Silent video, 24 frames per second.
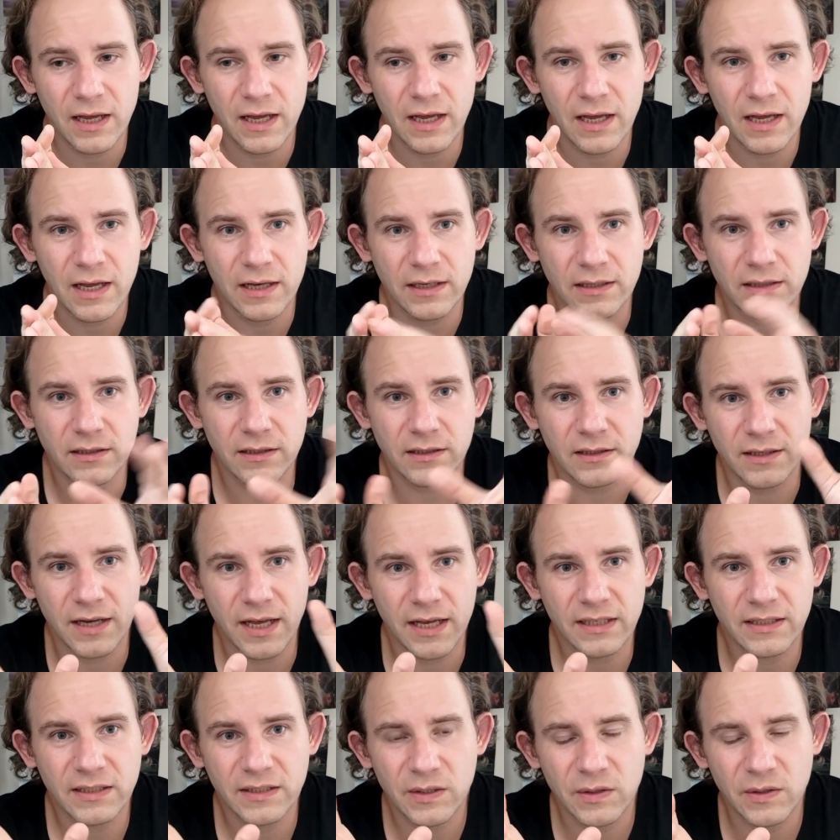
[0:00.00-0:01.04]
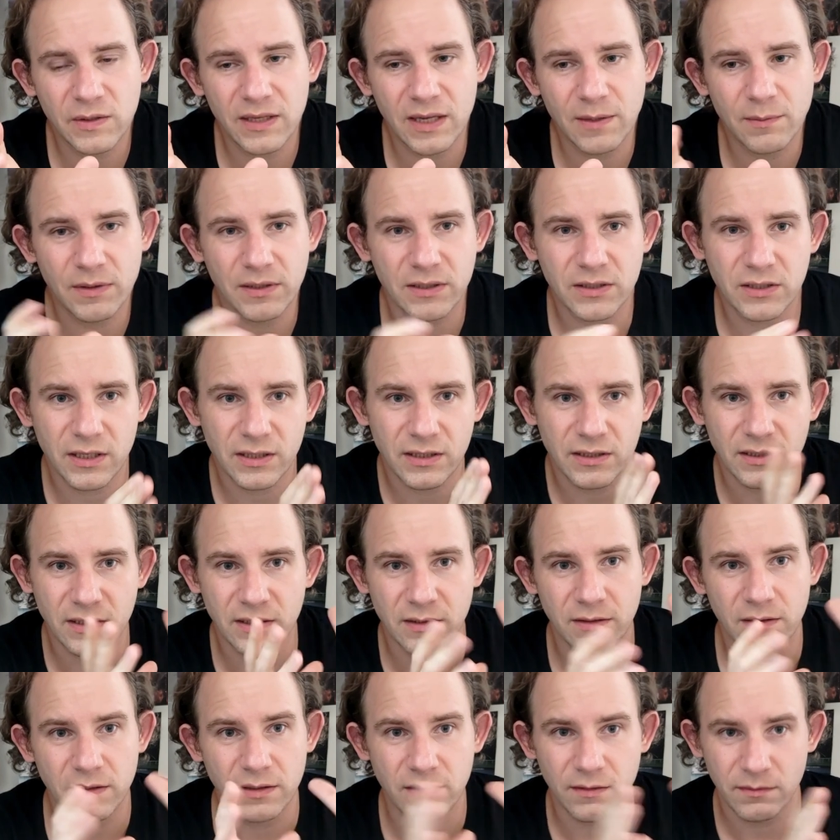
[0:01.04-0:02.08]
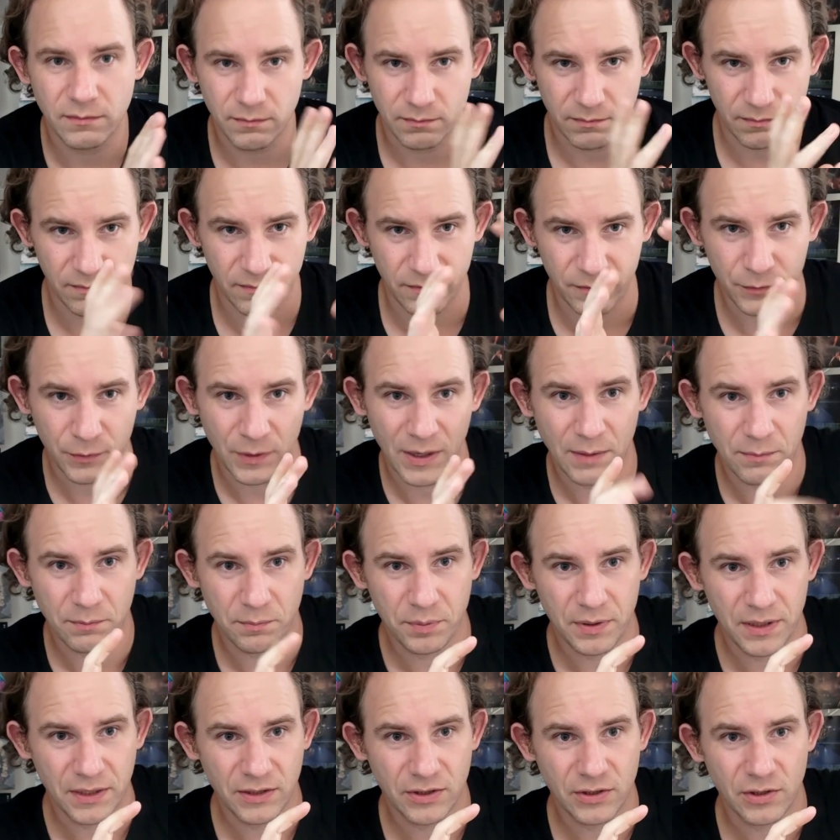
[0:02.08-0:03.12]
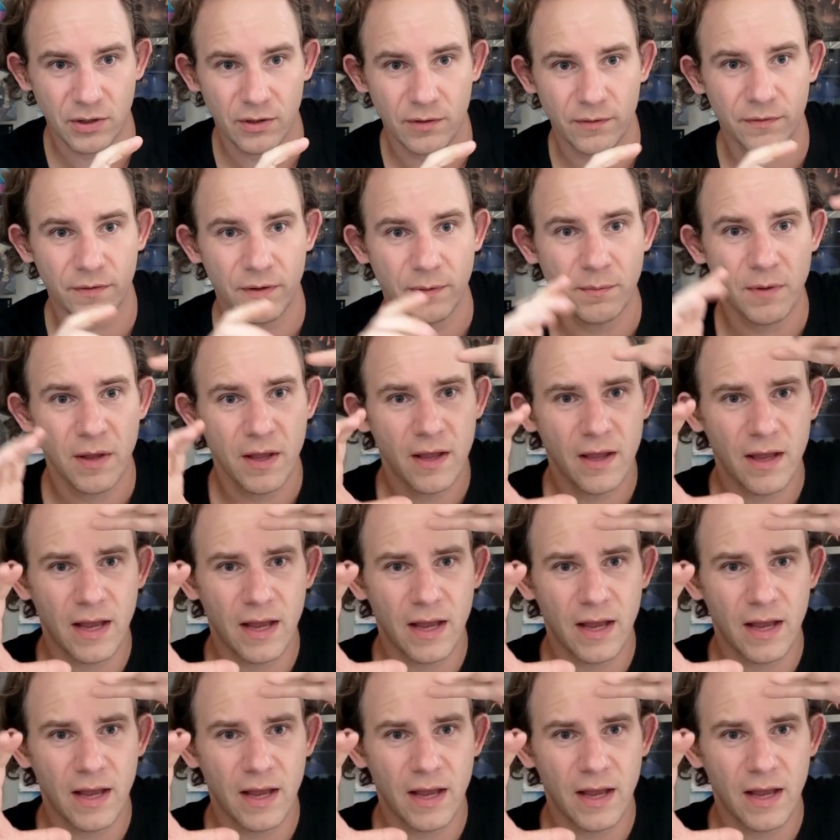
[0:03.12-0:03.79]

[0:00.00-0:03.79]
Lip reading: and next to them is just a framed picture of him,